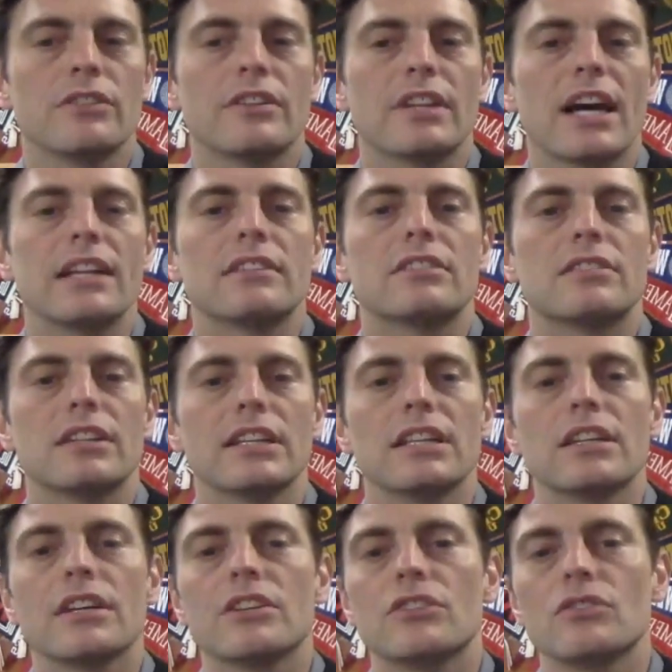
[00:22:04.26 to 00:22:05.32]
that the
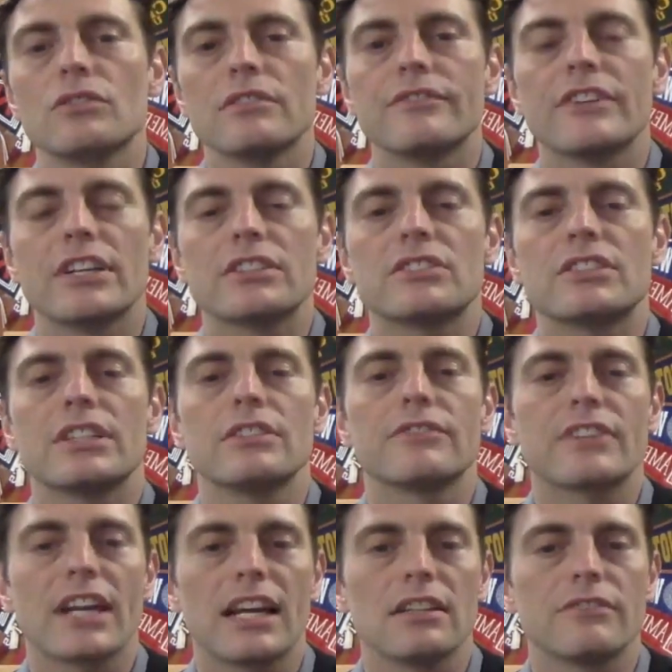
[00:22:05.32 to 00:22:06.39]
University of
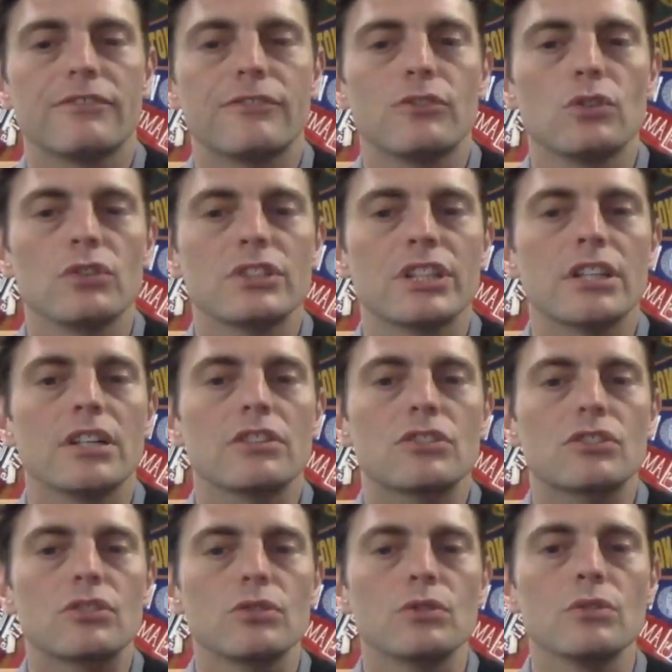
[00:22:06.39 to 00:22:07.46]
California
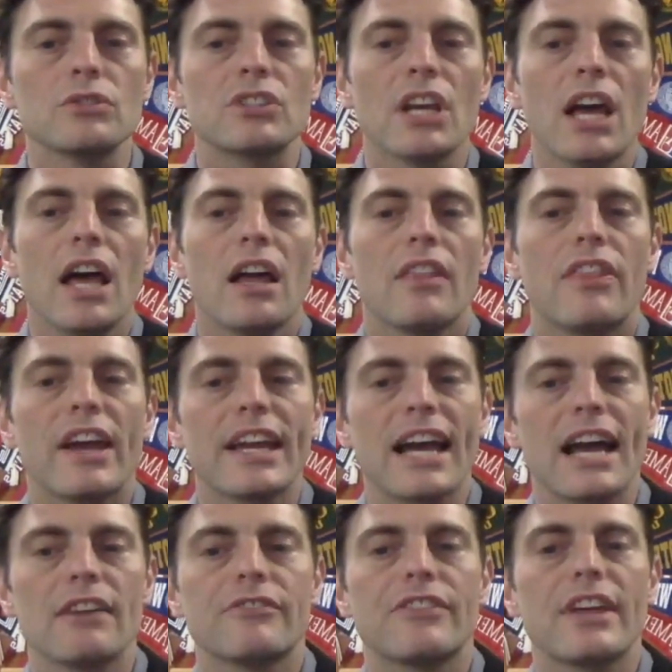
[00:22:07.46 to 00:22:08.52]
schools, they
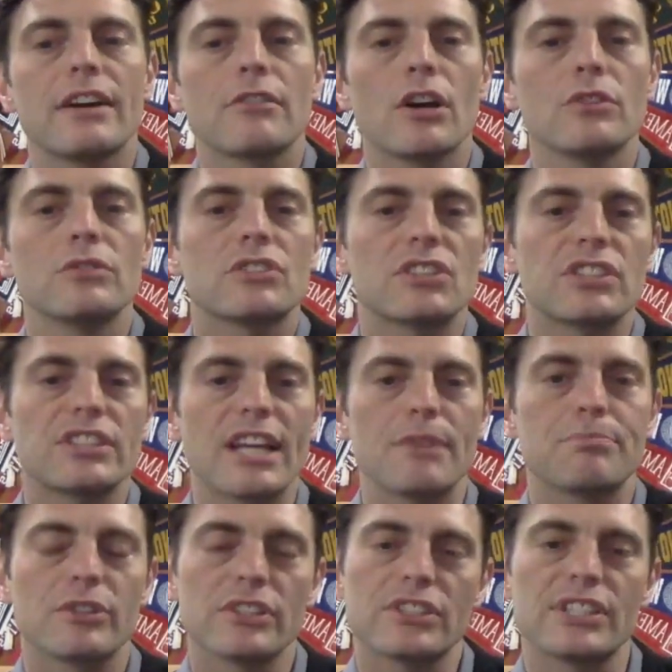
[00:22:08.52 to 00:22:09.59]
have their own
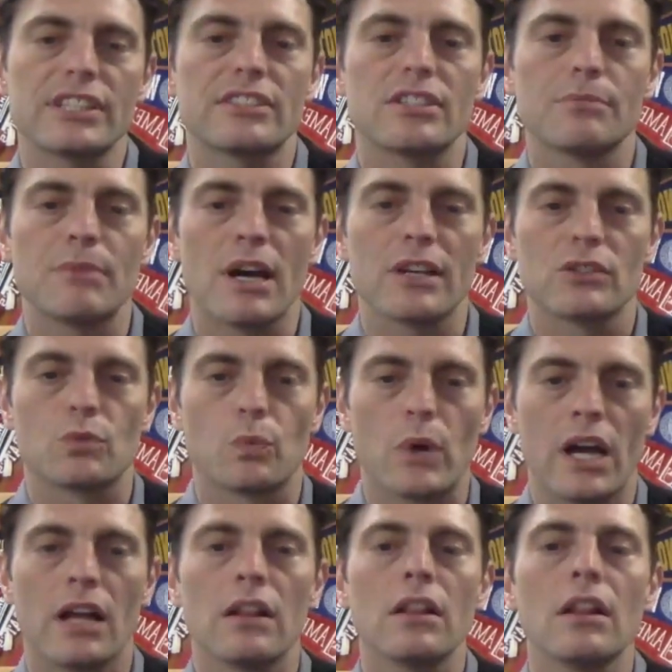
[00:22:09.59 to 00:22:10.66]
separate system as
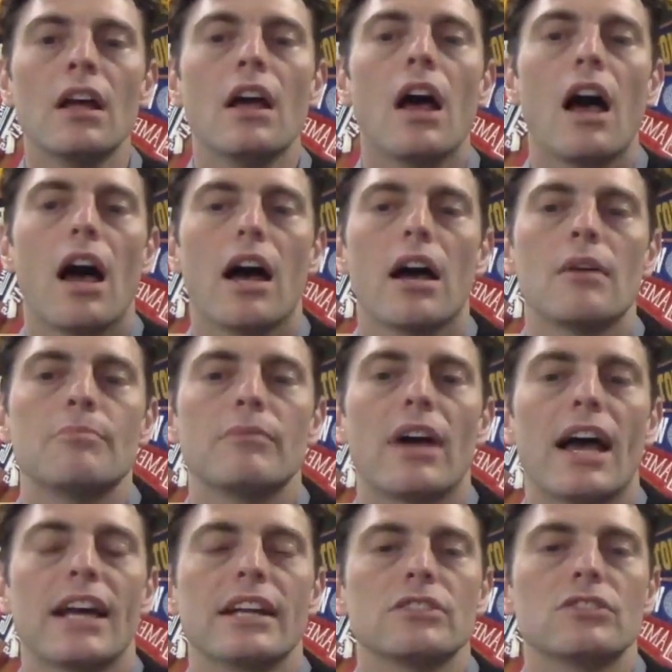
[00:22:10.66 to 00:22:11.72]
well,
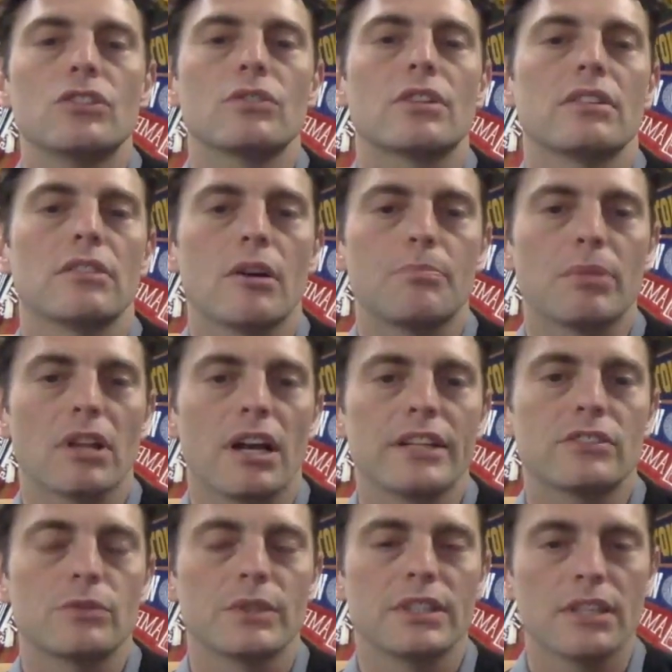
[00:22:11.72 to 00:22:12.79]
and you can apply
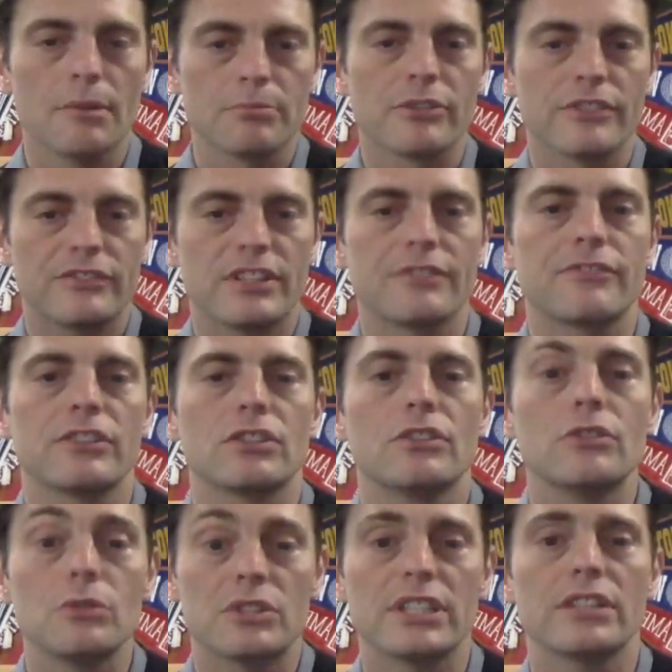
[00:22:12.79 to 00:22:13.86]
to a number of different
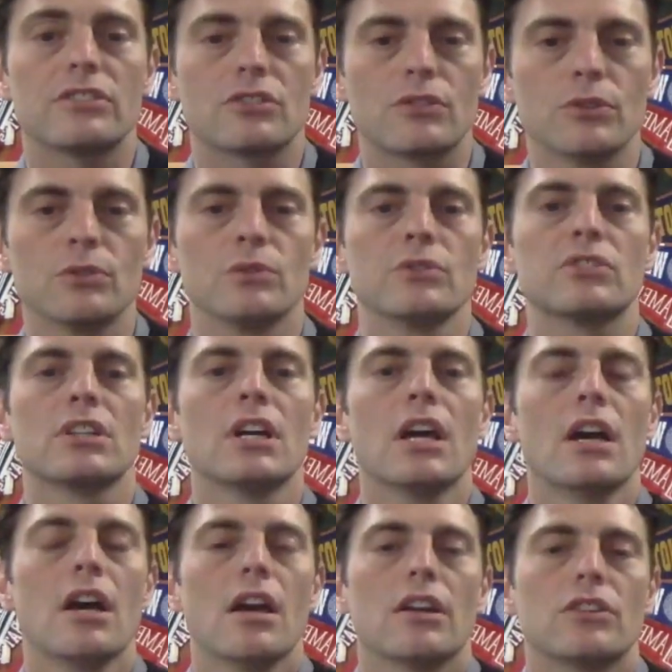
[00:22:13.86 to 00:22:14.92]
UC schools
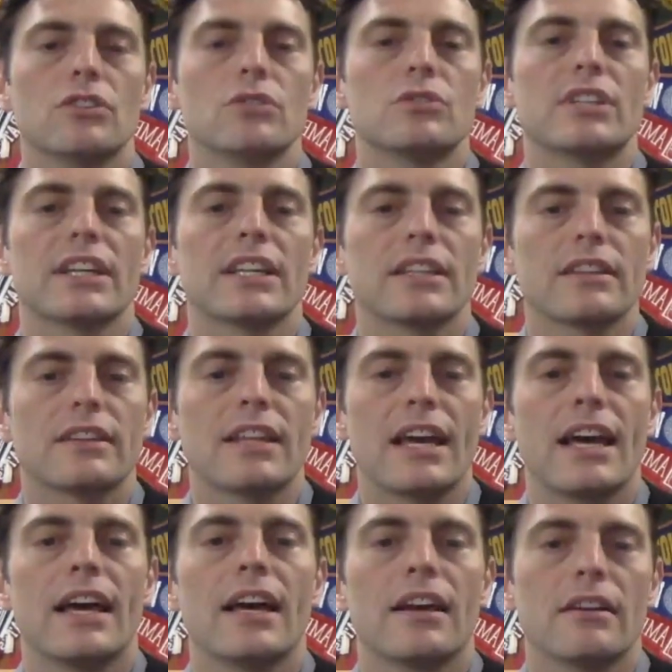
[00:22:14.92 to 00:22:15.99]
using
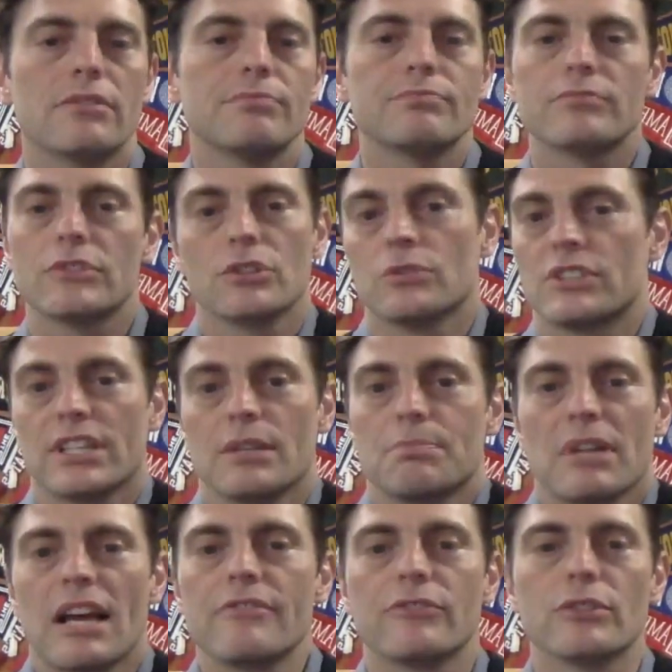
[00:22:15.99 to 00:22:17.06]
their UC
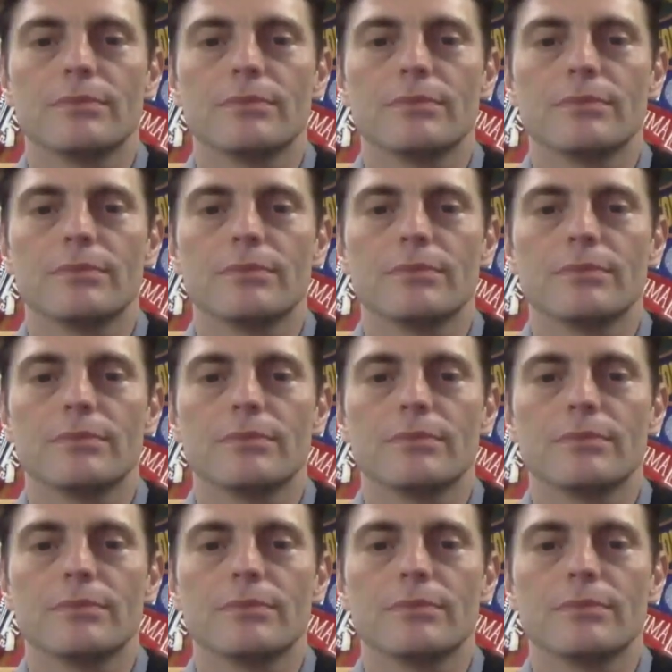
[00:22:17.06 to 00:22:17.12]
platform.